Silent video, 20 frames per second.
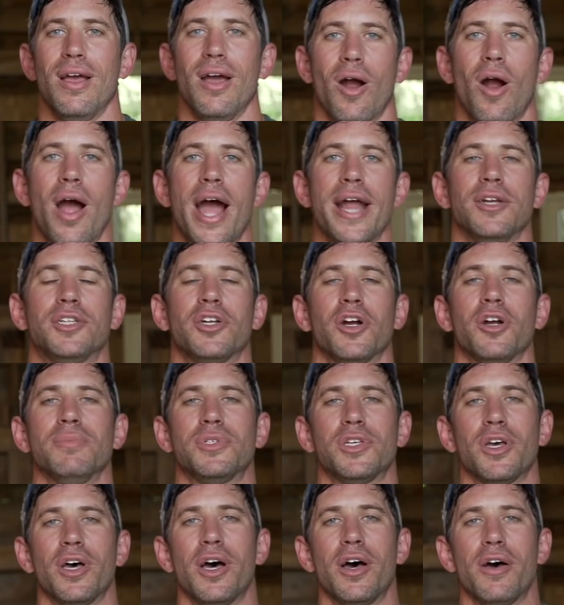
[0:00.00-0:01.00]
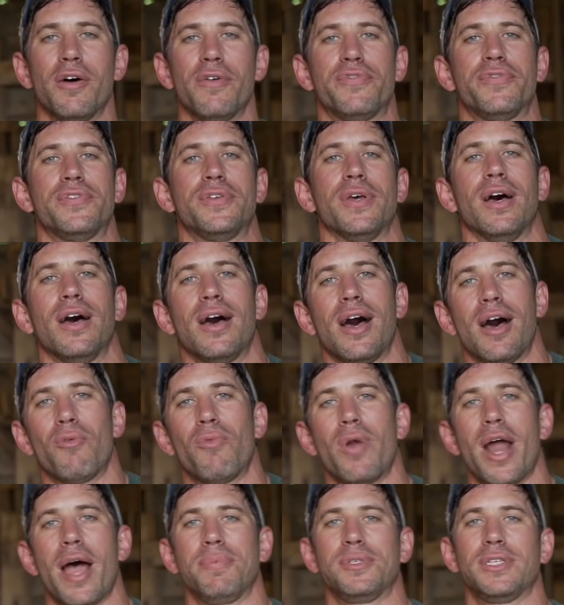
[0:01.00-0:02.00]
All right, in terms of
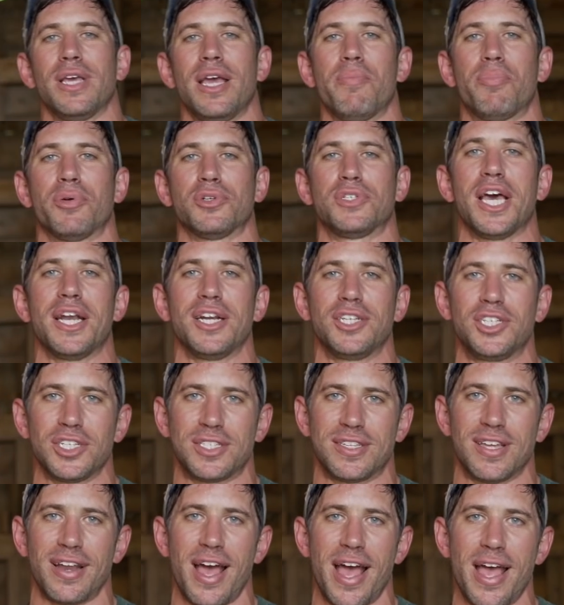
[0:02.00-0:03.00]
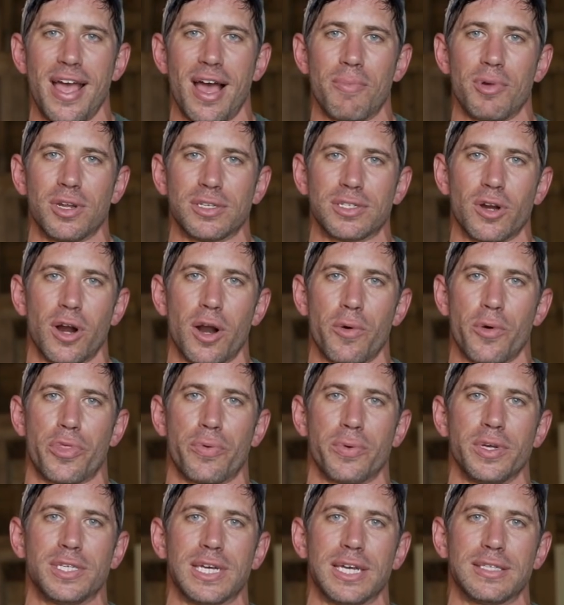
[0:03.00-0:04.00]
reps and percentages today, I'm gonna start with
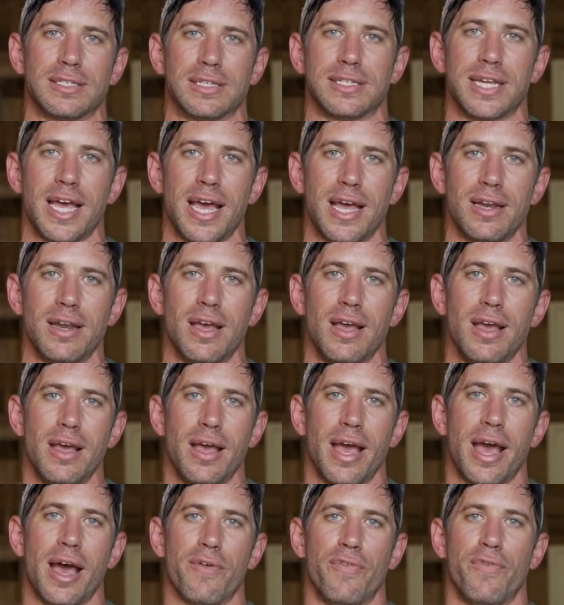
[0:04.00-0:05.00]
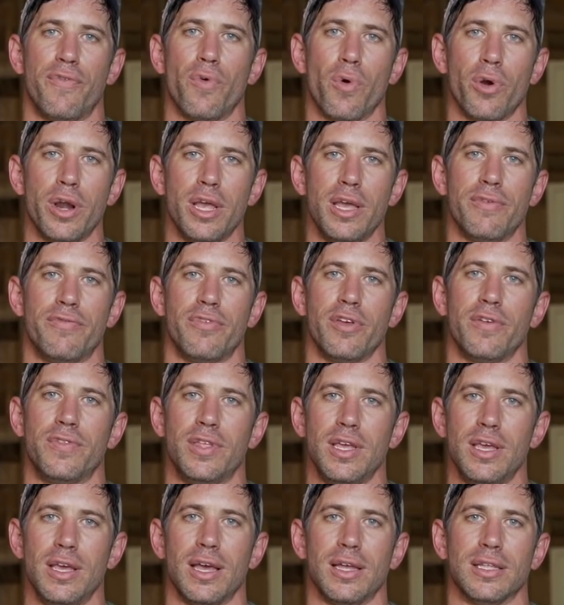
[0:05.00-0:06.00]
three sets of 10 at 40,
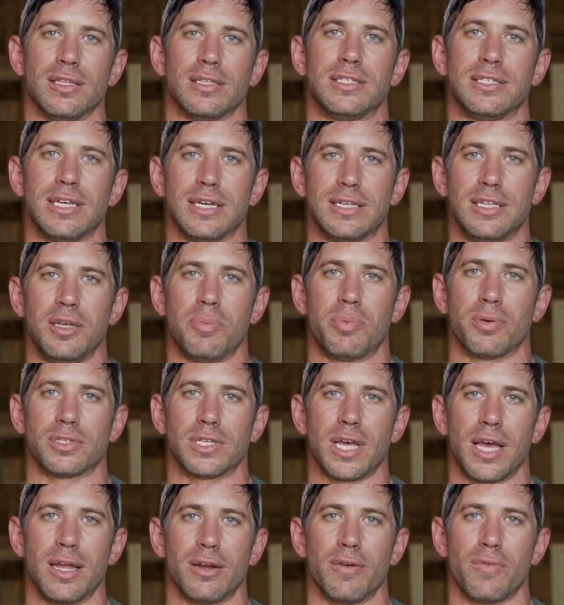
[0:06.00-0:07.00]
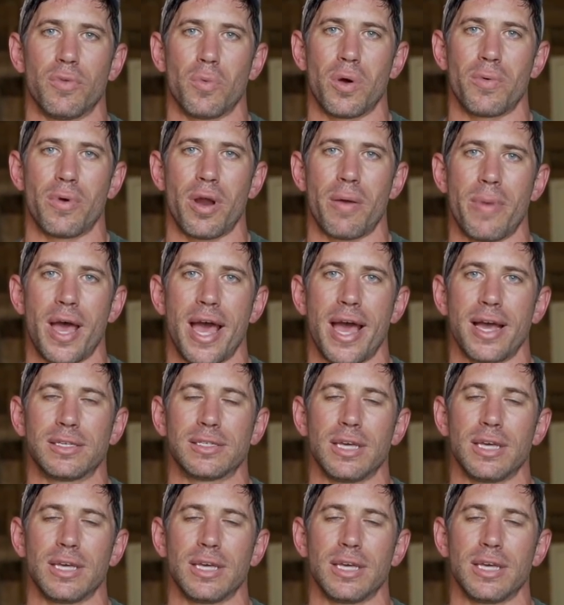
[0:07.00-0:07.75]
50, and 60% of the one rep max.